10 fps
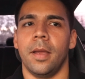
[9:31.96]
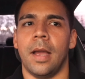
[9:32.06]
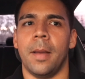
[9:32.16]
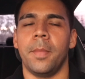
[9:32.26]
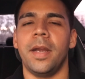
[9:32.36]

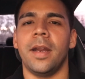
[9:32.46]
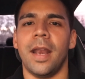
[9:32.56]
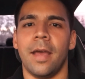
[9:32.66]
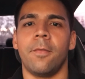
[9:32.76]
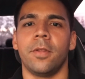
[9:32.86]
I'm in a
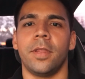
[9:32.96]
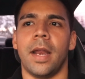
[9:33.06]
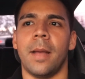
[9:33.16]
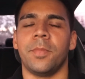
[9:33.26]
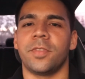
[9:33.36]
level
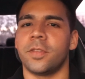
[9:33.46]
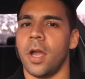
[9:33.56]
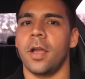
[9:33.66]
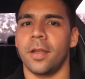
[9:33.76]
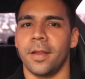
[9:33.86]
that I'm
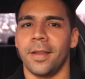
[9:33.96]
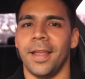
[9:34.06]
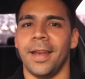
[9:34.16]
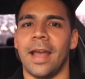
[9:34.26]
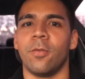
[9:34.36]
stuck
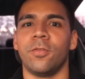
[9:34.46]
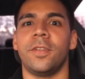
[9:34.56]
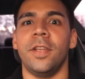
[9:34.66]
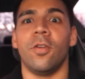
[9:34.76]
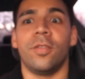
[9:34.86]
and I don't
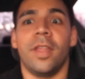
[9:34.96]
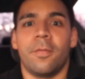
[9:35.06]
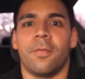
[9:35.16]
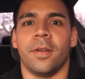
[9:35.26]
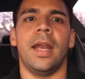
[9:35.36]
see no
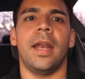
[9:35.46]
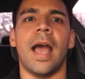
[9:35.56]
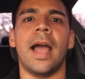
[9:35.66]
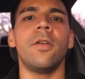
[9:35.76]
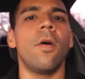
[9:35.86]
difference. And
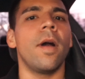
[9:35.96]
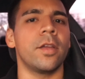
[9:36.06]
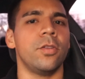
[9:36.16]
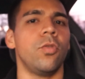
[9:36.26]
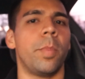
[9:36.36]
I know I
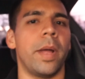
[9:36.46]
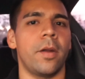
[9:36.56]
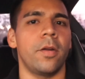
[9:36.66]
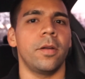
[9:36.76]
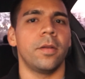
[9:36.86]
can do
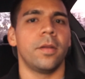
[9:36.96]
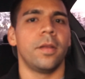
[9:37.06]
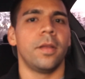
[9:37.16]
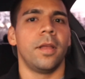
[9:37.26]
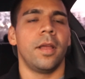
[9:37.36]
better
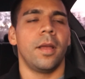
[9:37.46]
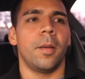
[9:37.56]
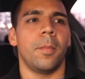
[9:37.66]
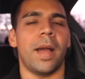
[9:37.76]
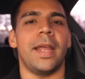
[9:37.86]

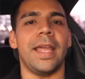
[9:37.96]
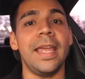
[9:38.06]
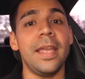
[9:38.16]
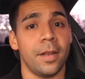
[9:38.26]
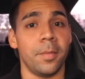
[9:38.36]
by
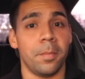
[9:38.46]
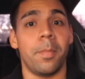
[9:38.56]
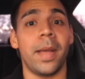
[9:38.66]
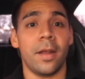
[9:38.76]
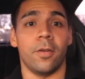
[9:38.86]
eating
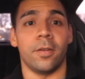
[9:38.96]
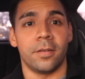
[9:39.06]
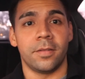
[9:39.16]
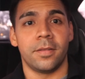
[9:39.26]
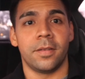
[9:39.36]
better.
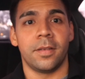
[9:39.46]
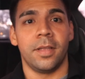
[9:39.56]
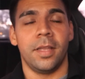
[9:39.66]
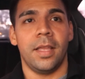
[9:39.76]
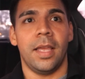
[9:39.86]

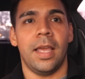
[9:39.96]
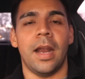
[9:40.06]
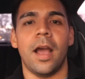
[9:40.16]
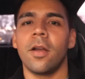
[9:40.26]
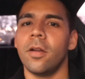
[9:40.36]
And
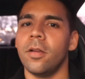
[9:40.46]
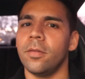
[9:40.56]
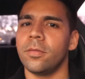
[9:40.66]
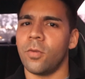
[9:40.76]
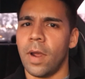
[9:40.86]
I'm
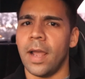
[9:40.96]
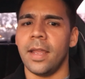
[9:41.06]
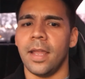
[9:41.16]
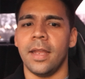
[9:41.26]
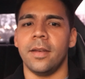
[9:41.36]
gonna
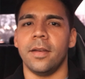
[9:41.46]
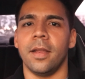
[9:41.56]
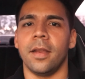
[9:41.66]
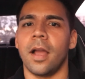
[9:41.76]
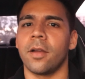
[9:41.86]
try and
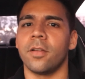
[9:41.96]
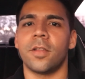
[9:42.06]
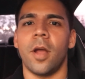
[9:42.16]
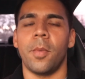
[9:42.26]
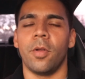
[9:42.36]
I'm gonna
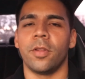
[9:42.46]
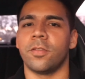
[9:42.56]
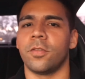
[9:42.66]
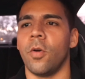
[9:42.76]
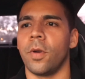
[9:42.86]
stop all the
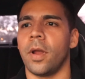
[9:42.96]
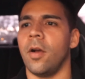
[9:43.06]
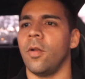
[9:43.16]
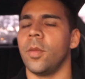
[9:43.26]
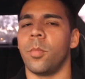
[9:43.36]
soda,
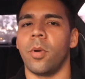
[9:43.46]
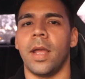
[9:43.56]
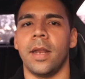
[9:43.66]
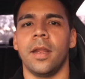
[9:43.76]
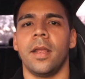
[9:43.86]
all the
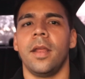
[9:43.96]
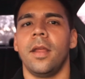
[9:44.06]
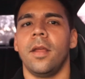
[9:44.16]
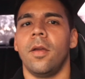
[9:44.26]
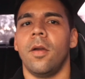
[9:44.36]
bread,
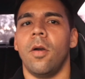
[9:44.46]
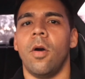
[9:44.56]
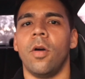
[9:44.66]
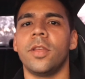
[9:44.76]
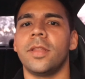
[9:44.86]

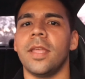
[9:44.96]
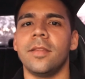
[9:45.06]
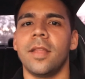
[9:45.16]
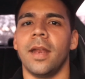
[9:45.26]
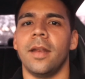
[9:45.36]
all the
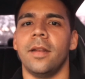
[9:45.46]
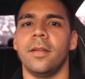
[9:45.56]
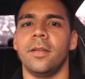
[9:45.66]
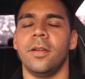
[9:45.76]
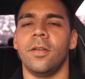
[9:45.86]
things that,
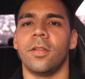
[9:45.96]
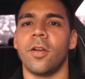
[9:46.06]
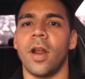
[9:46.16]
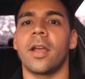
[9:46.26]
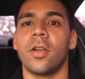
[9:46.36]
you know,
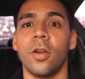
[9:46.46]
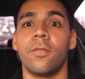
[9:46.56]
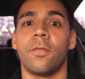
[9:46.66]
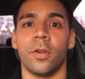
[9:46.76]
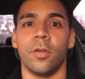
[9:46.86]
they're not
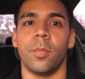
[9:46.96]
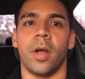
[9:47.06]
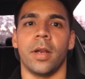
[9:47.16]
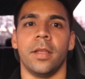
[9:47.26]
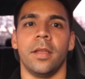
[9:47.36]
good for your
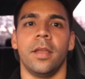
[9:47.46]
body.